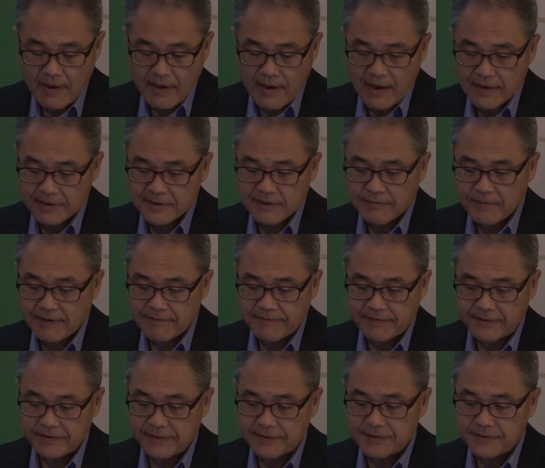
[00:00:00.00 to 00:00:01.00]
as a
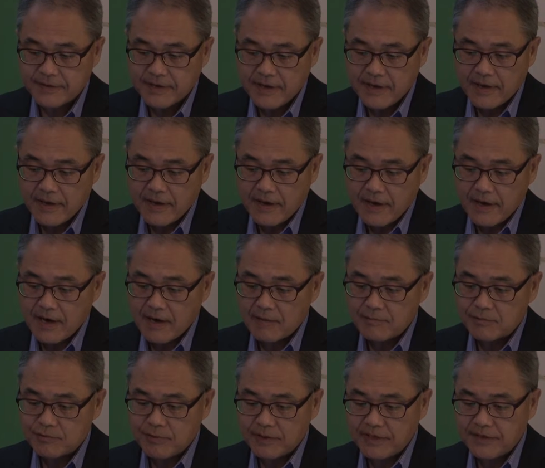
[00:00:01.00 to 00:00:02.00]
reference,
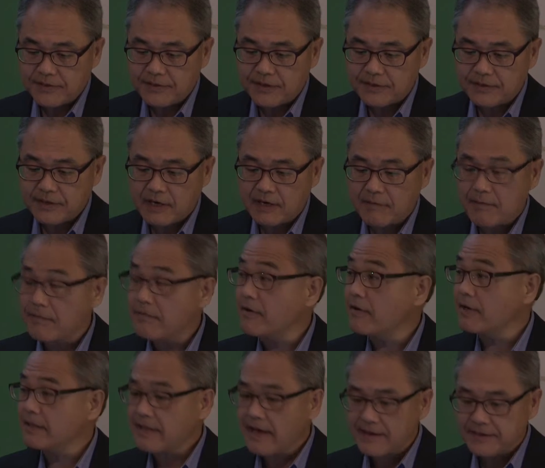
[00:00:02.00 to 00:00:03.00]
26 out of
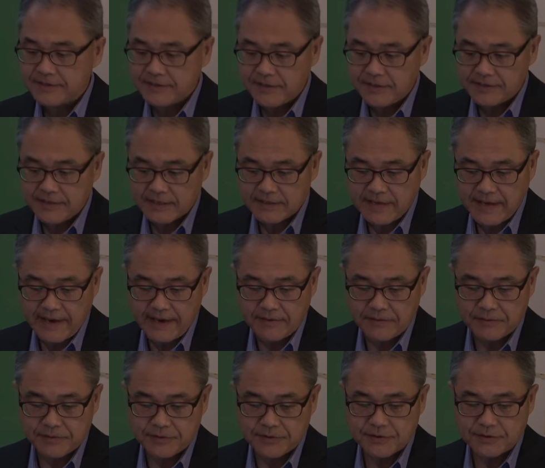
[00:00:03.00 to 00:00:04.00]
39 cities and
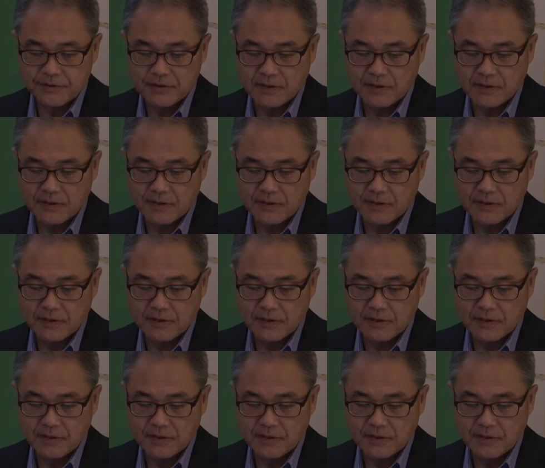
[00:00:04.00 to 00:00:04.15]
towns